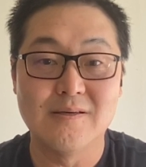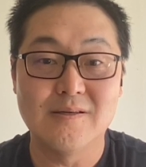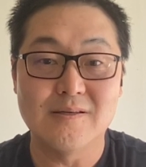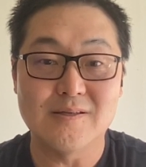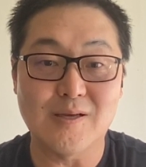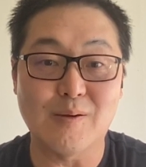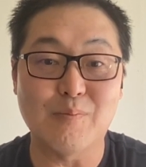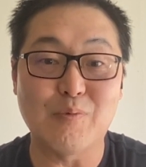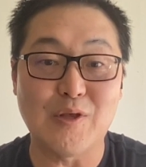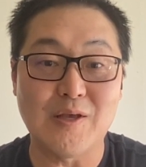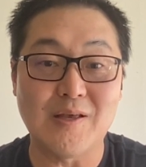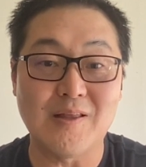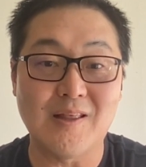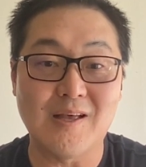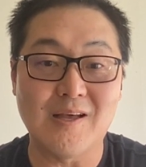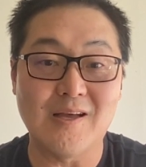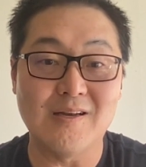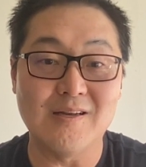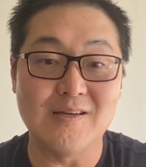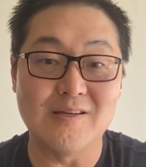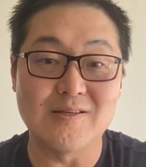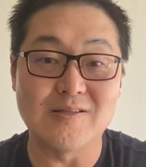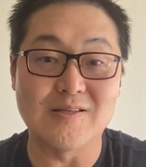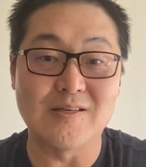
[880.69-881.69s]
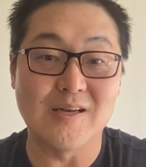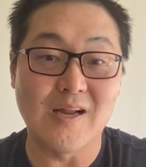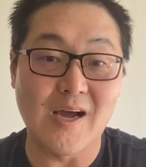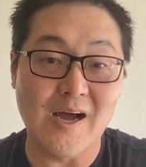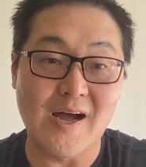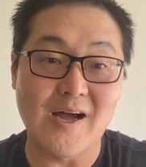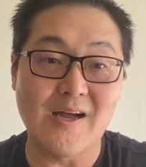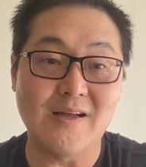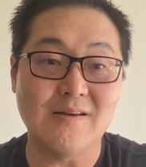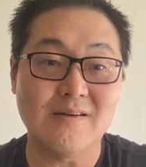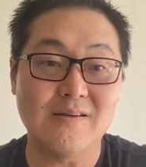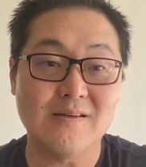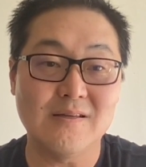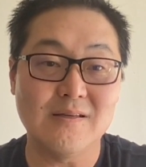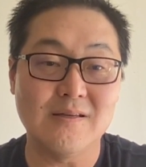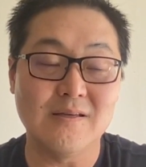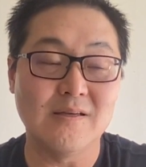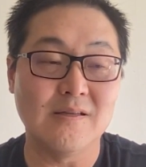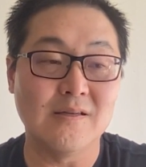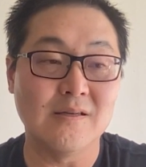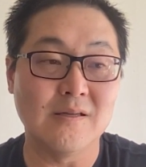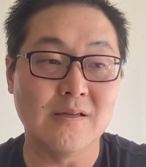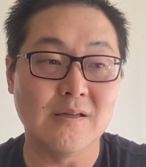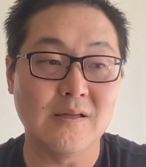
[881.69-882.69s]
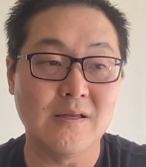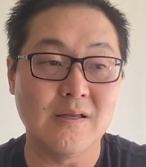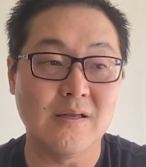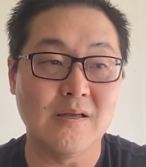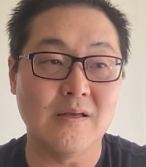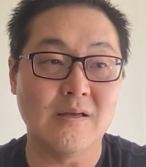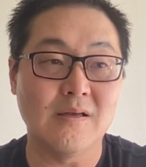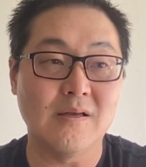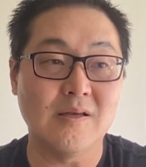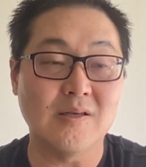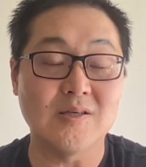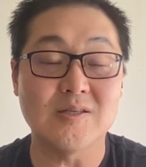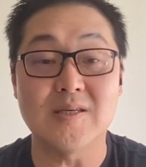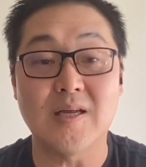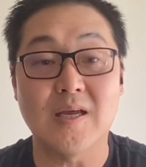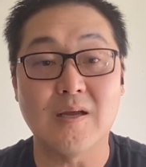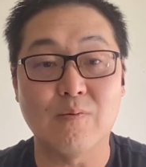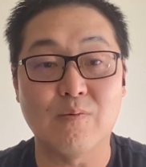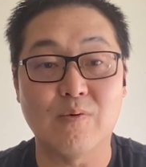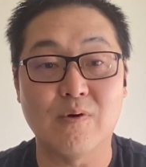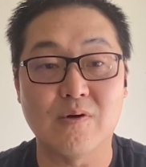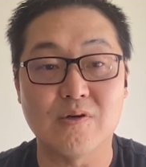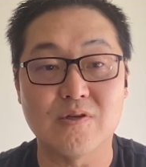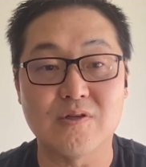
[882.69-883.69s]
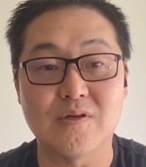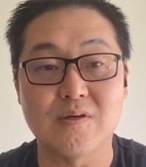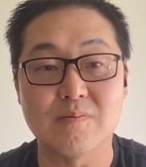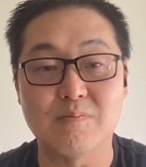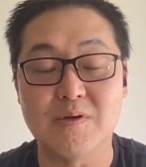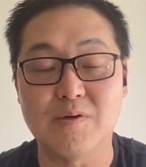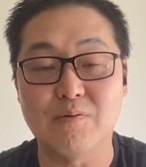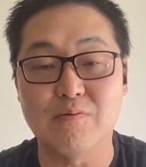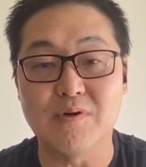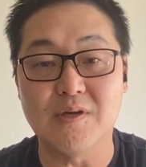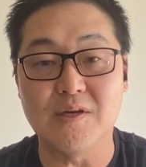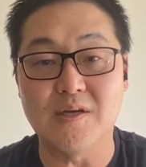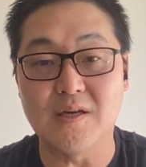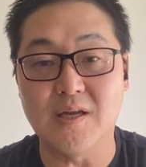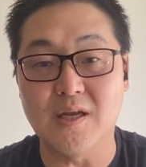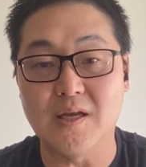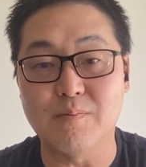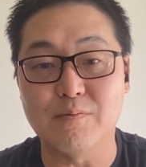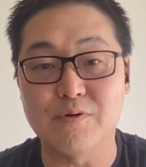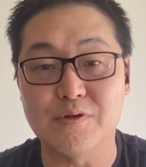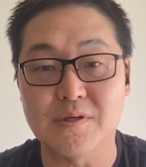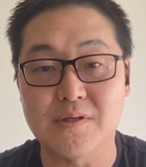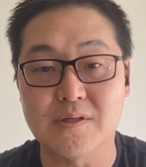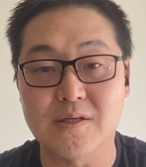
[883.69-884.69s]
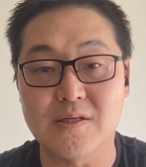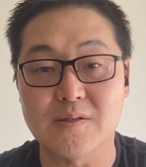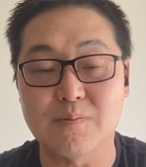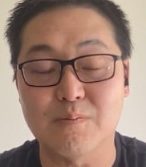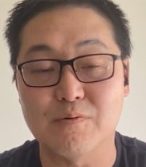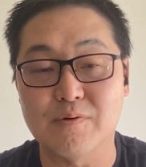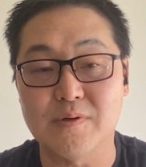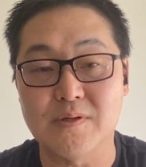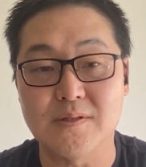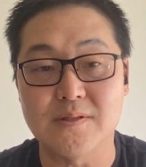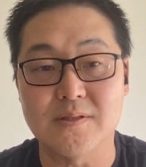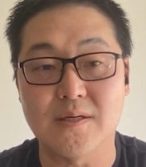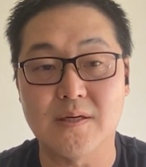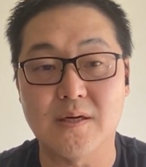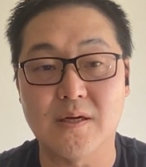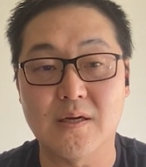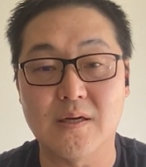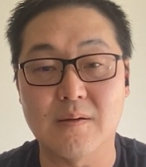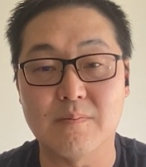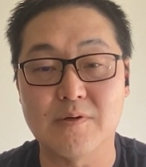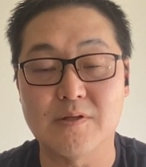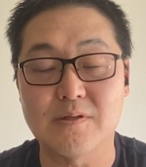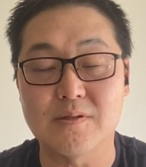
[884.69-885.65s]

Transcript: something that is not in a state where it should be re-enabled at this point in time.